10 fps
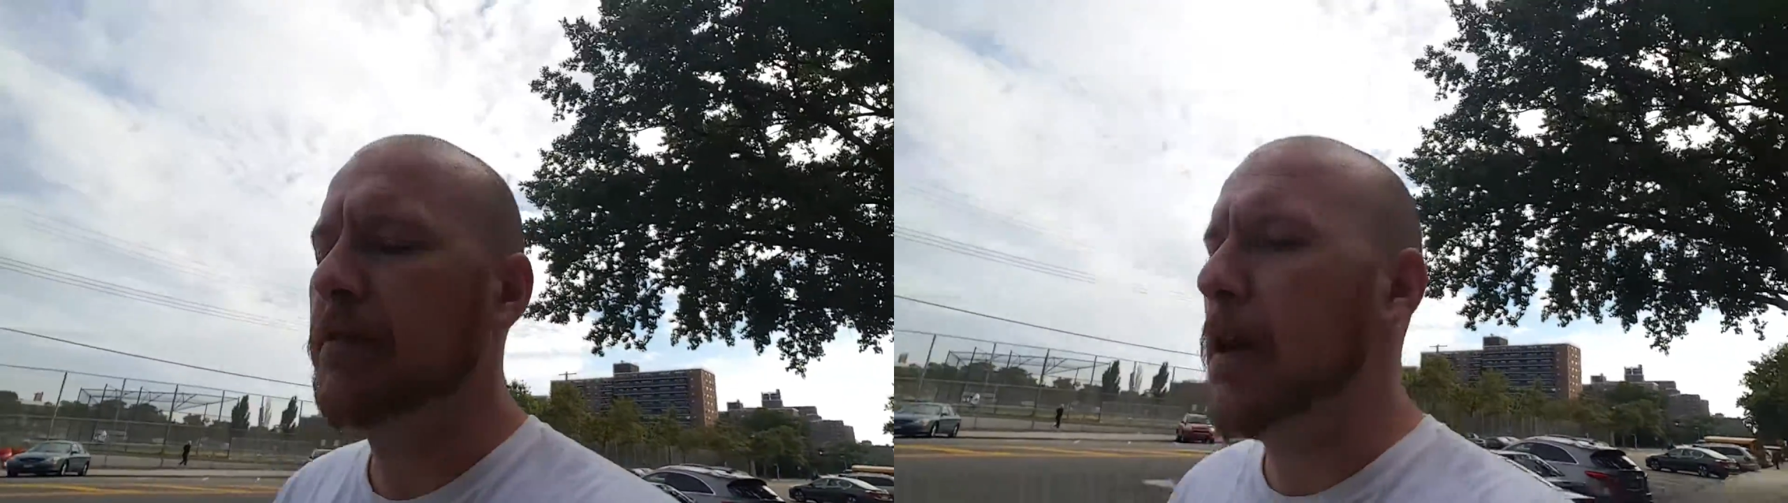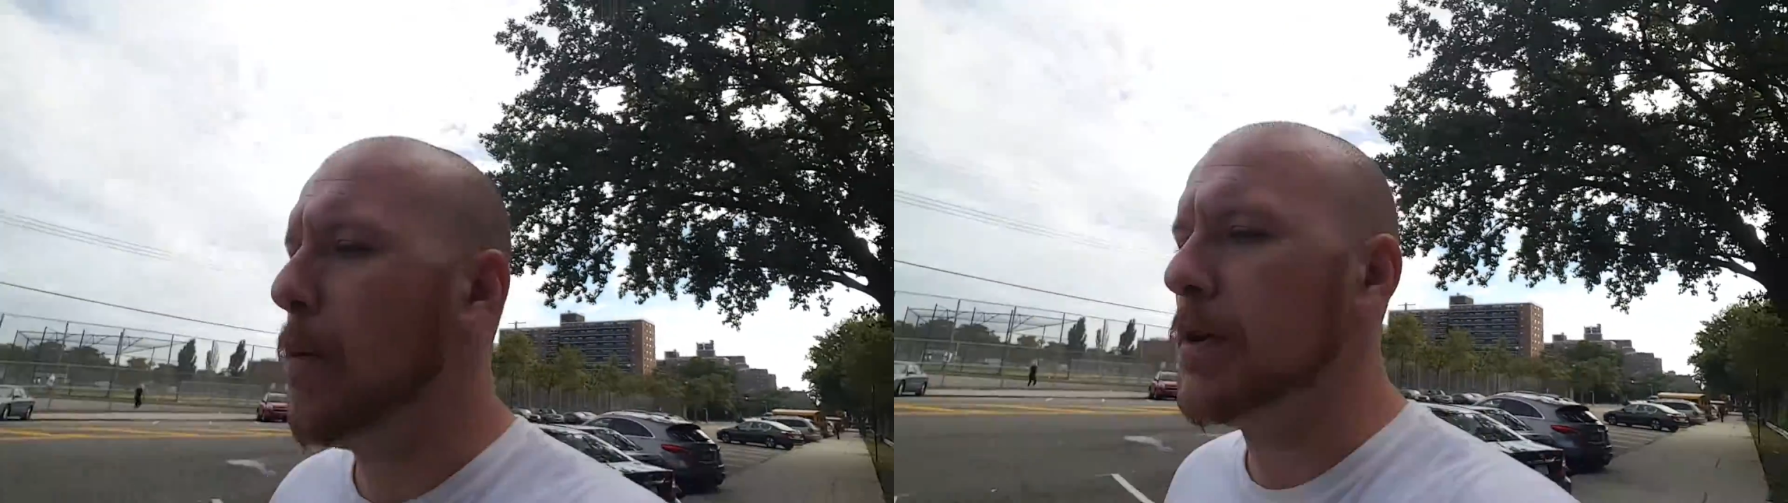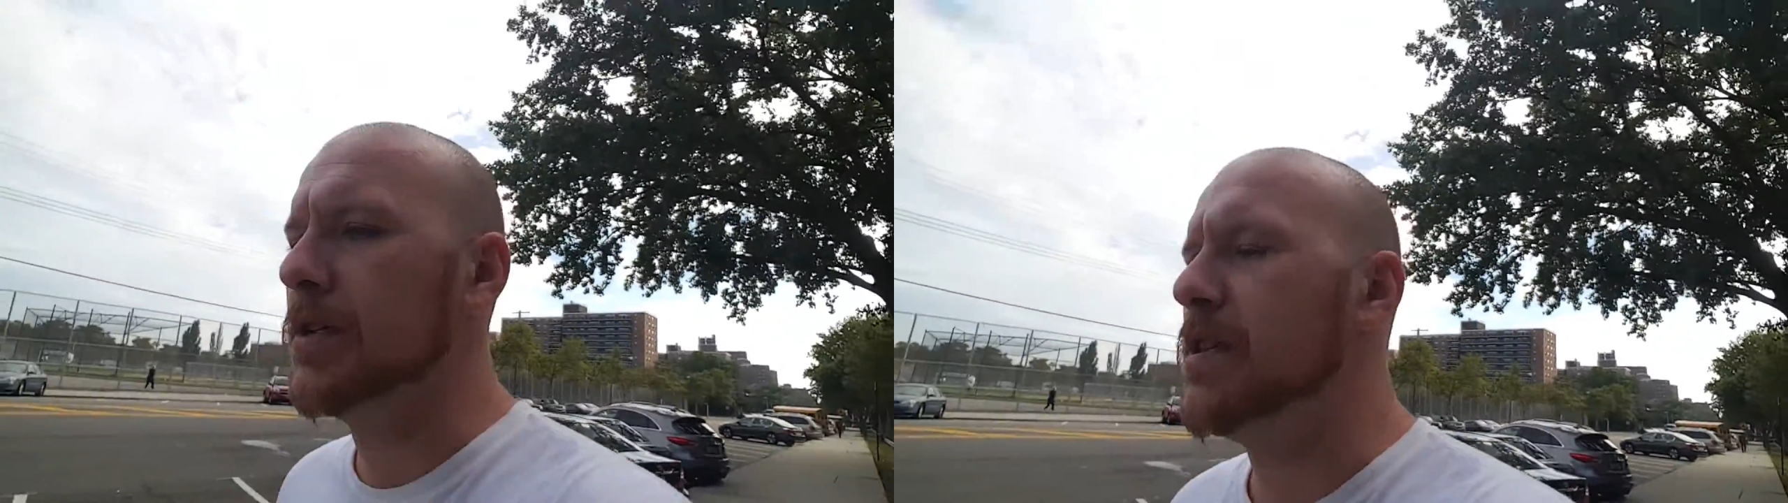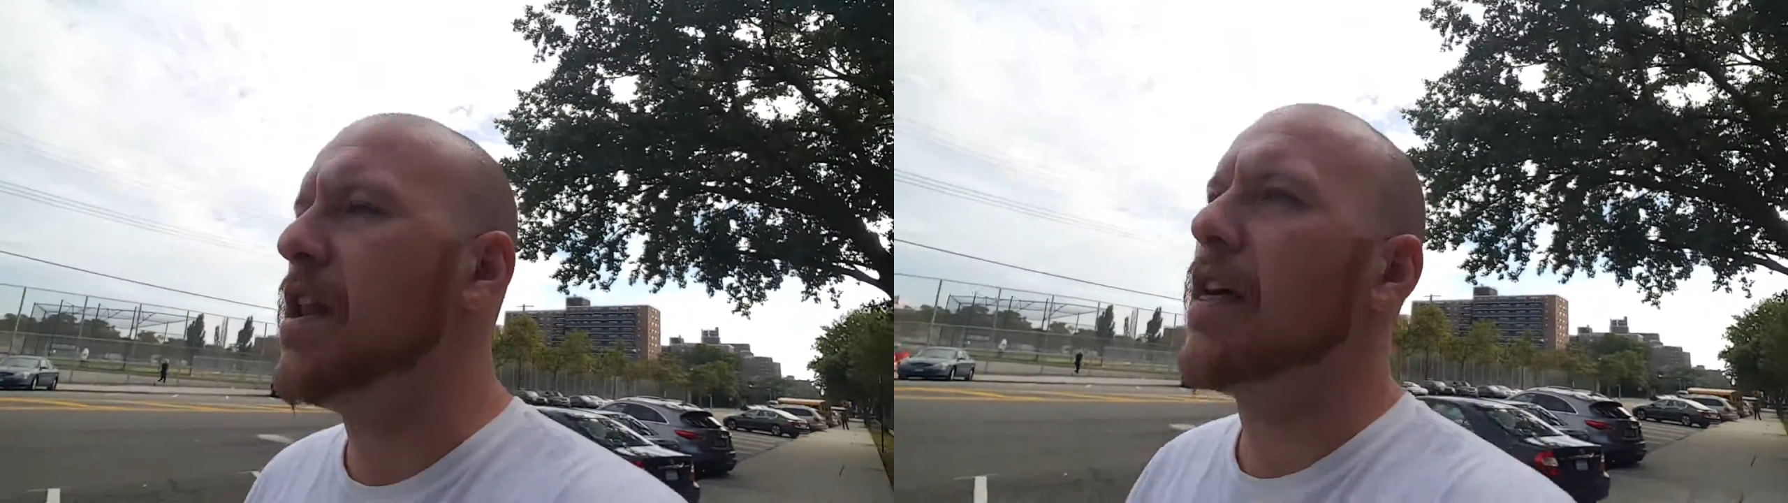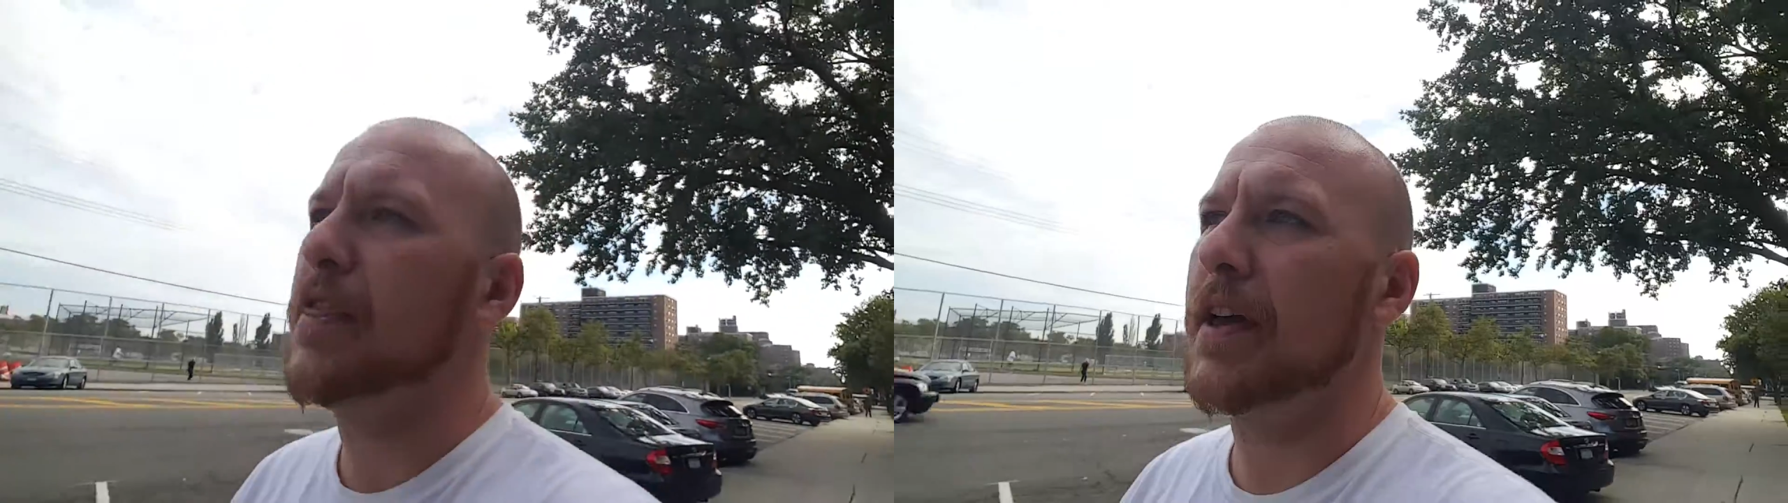there was
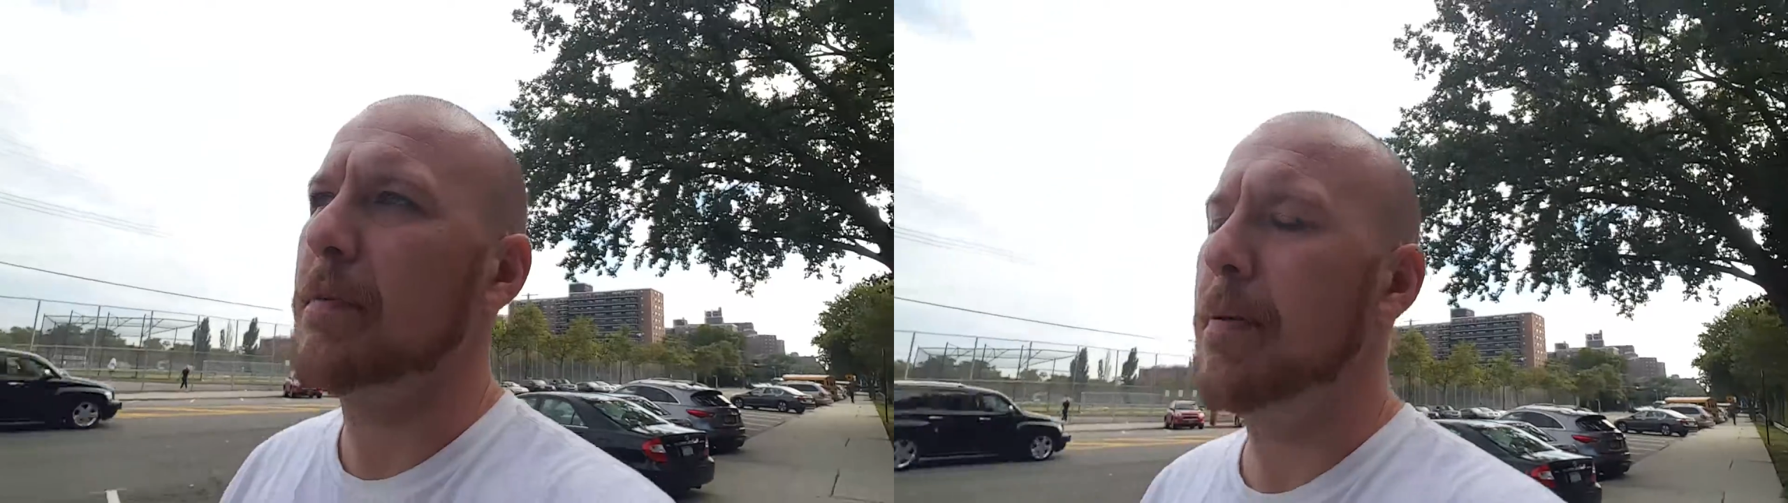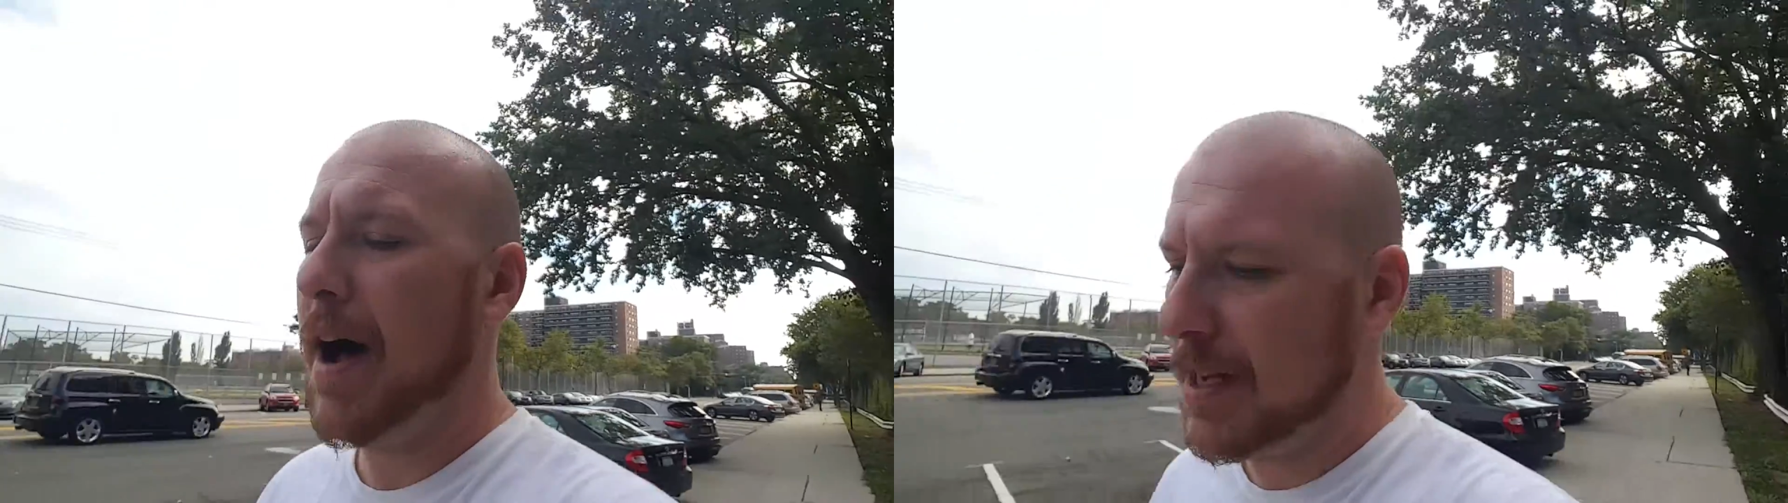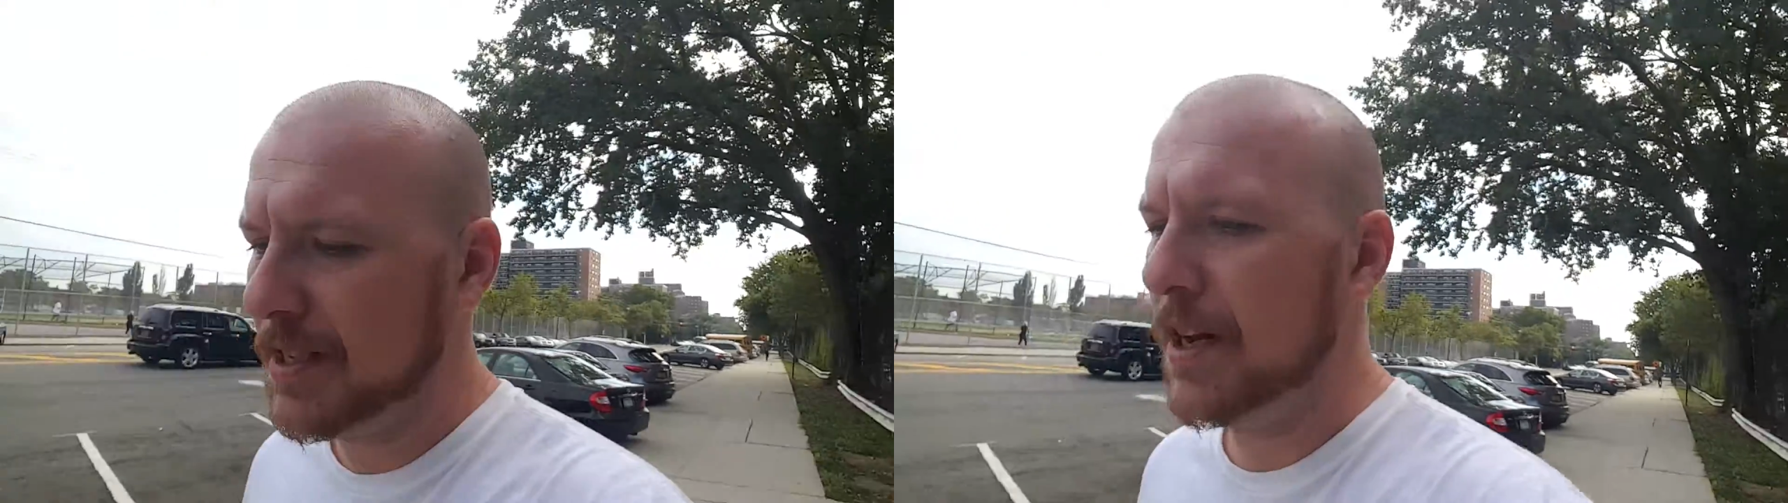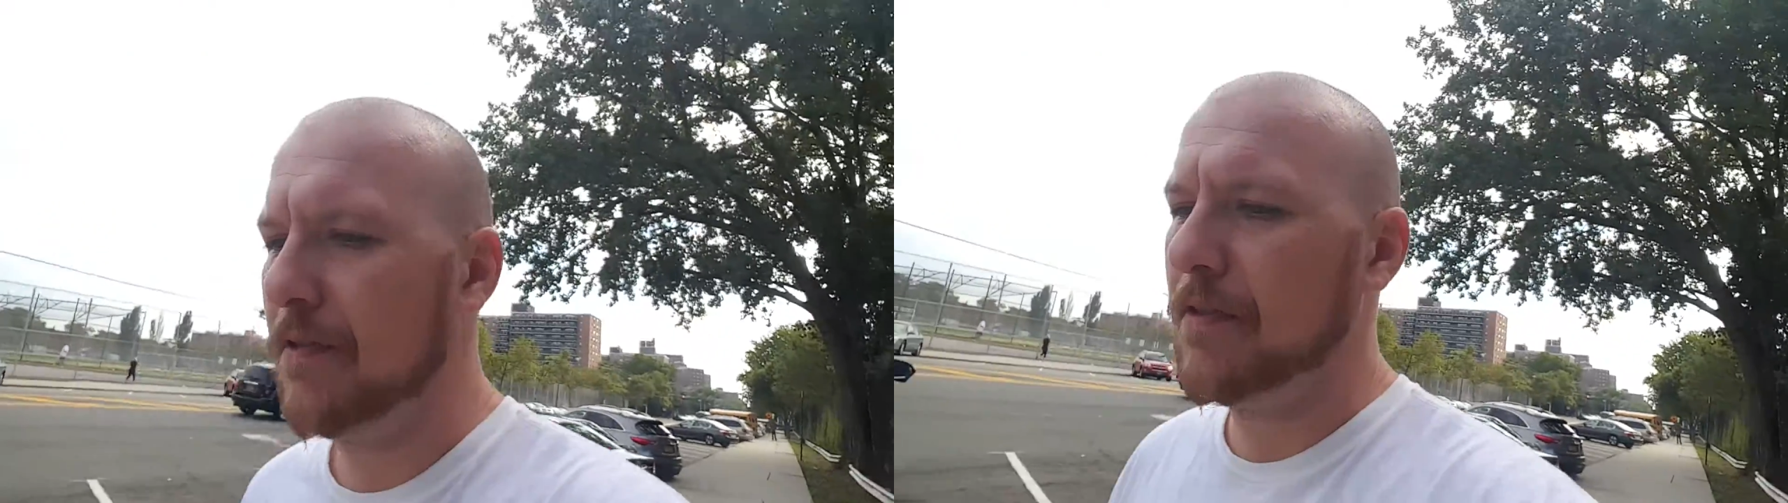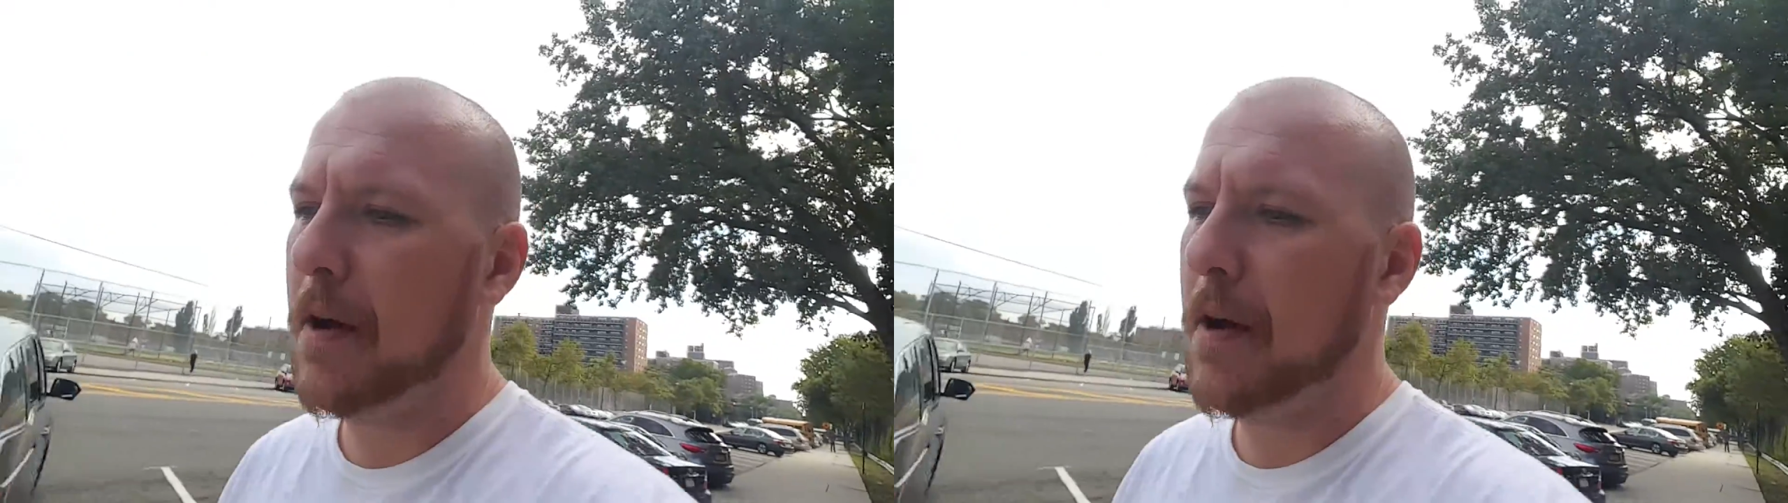nothing positive